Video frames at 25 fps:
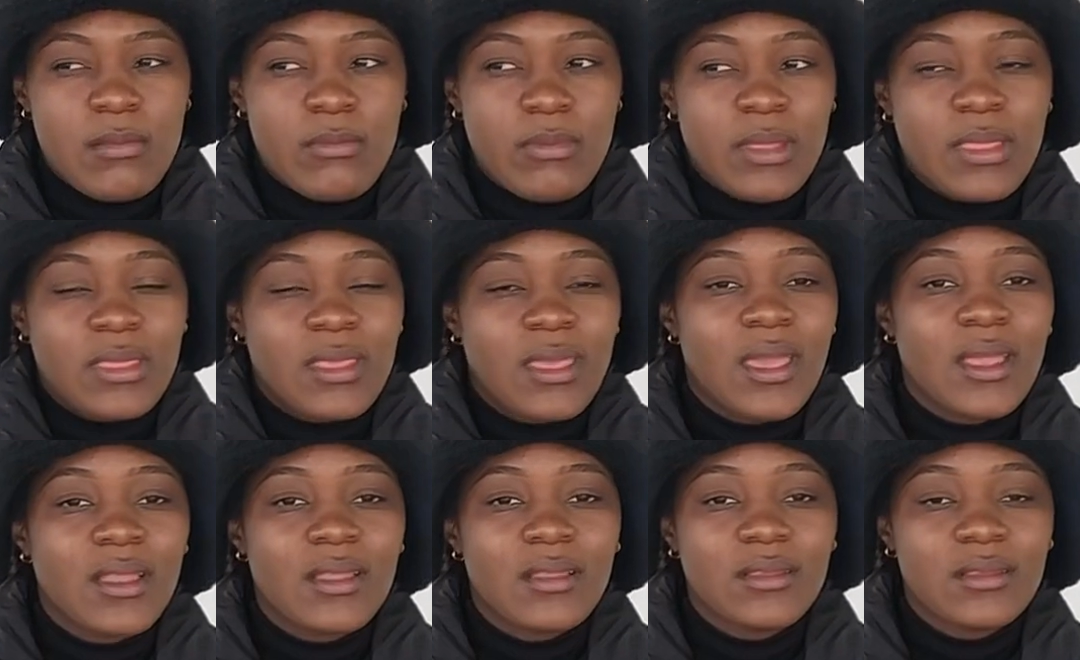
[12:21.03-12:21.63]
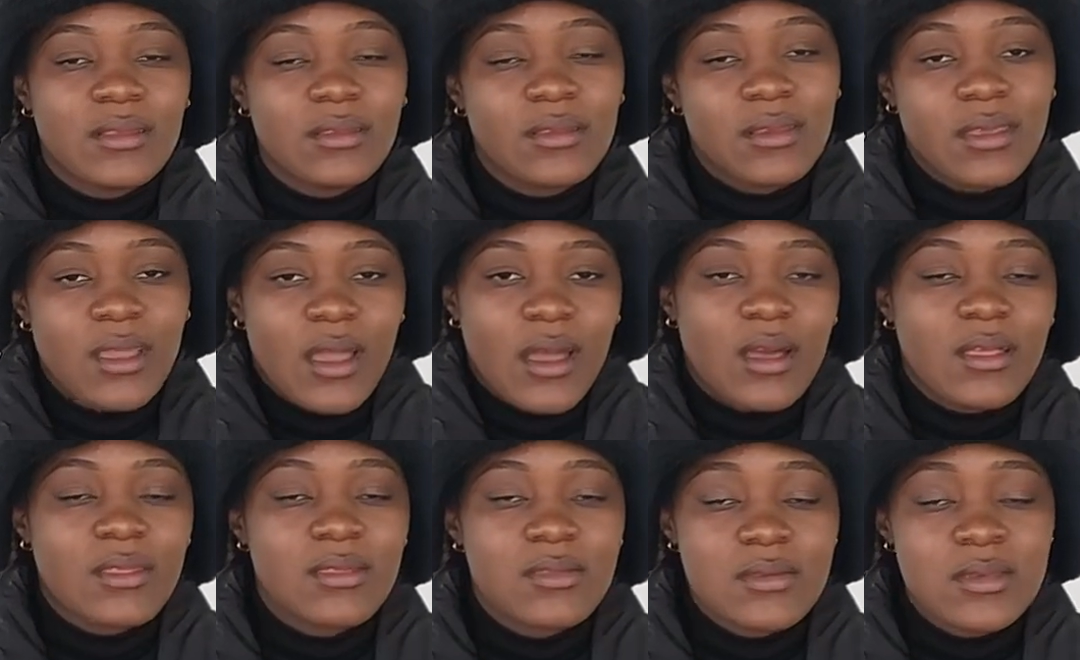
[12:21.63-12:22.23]
But then,
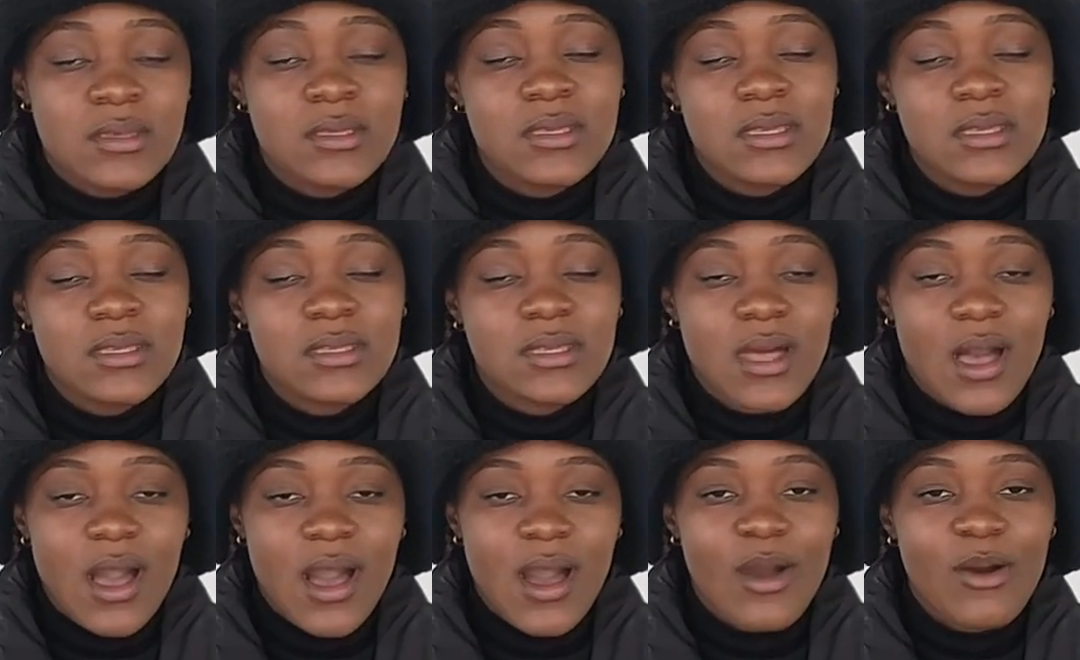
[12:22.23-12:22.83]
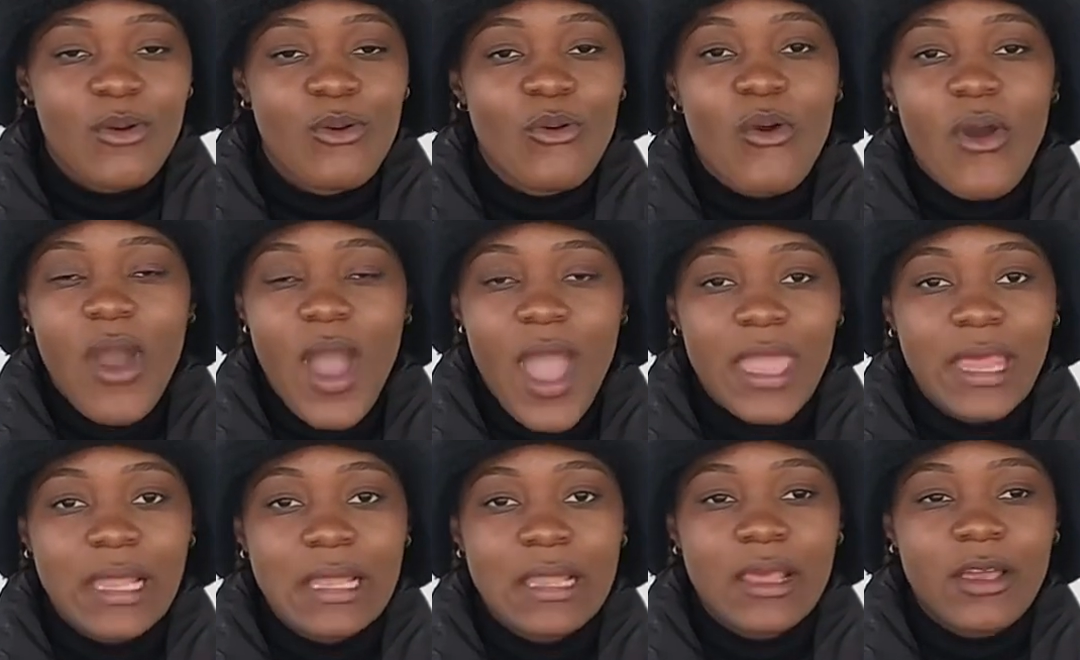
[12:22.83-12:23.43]
yeah, this is how
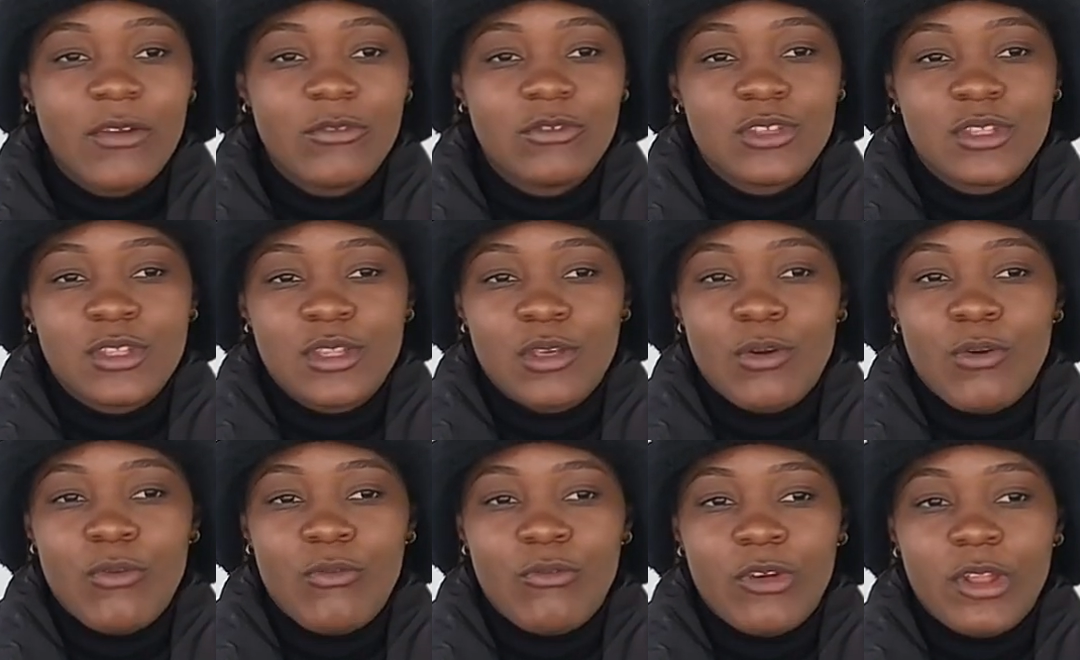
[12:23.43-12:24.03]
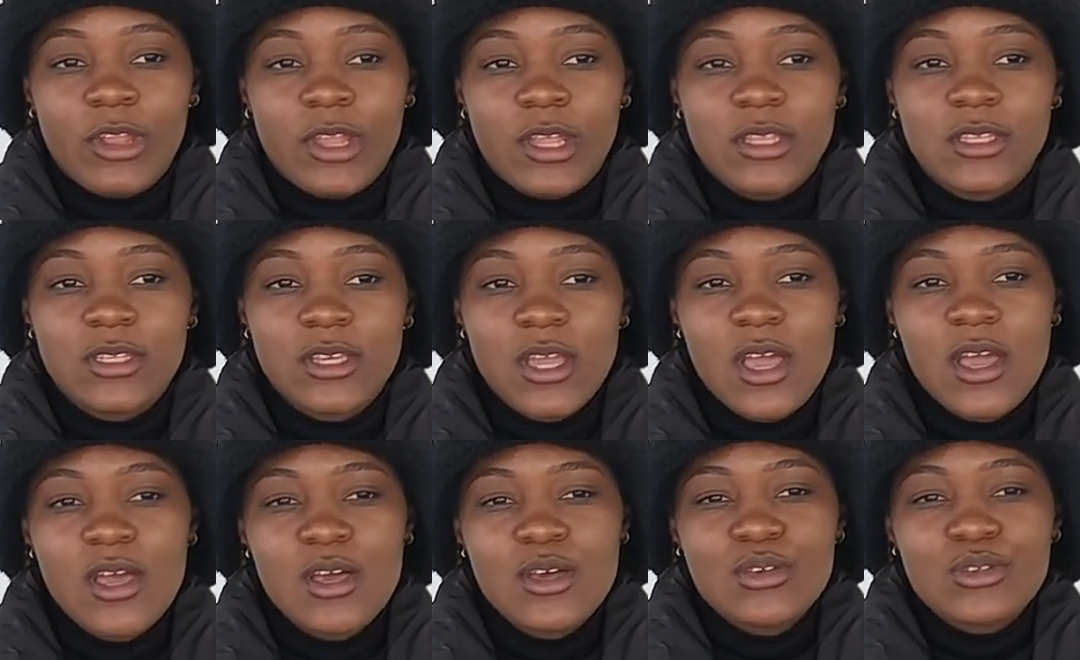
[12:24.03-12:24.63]
I left the orphanage.
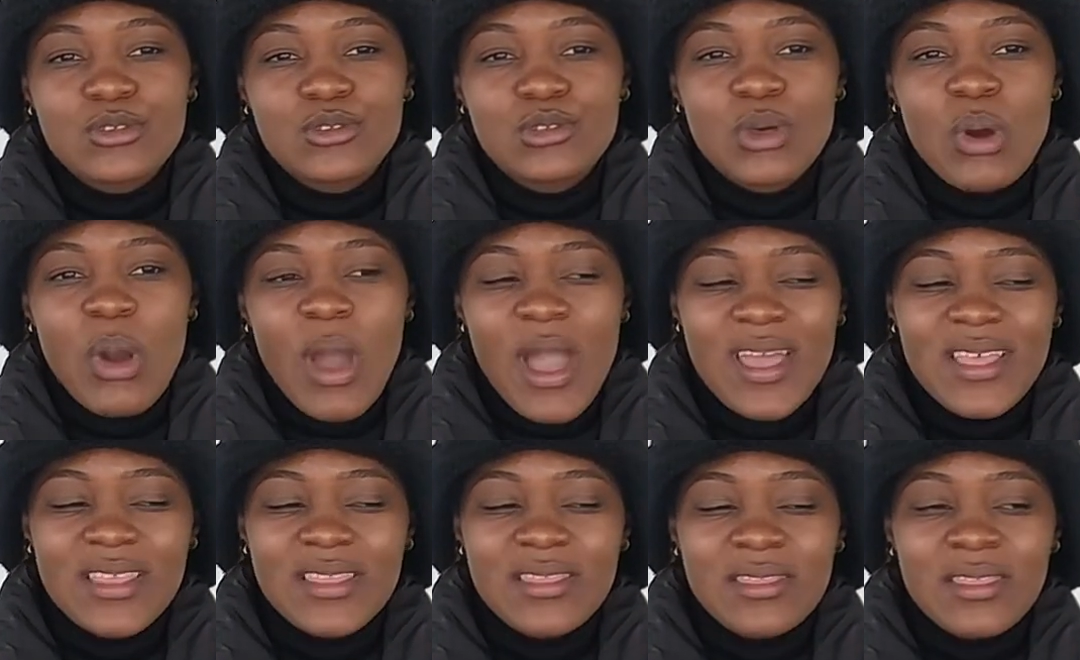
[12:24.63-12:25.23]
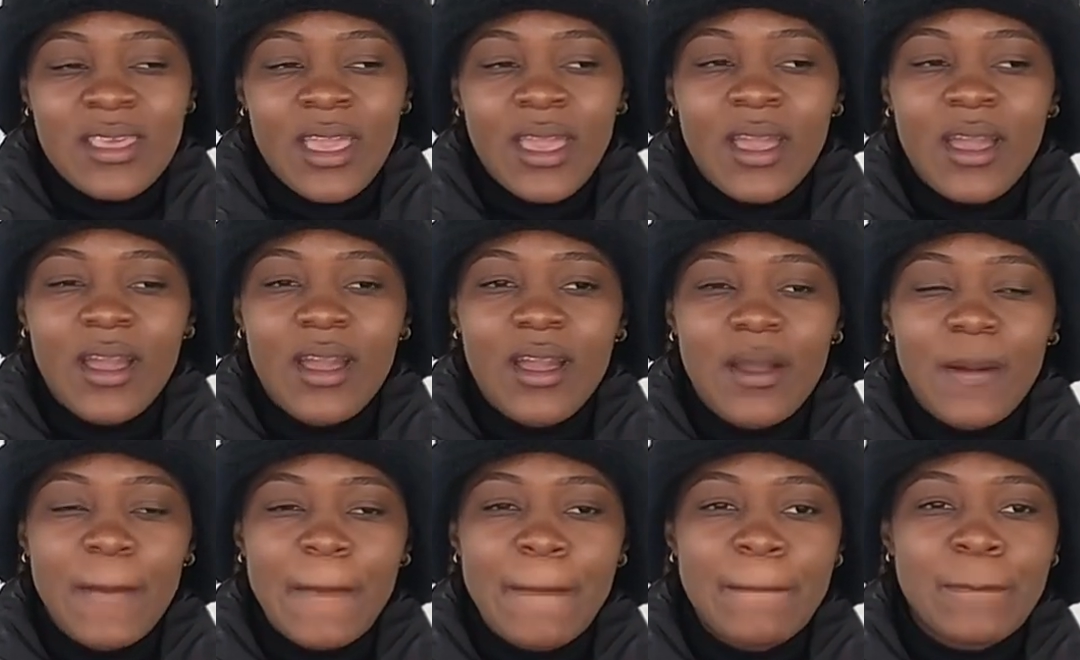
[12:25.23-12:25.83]
So I think,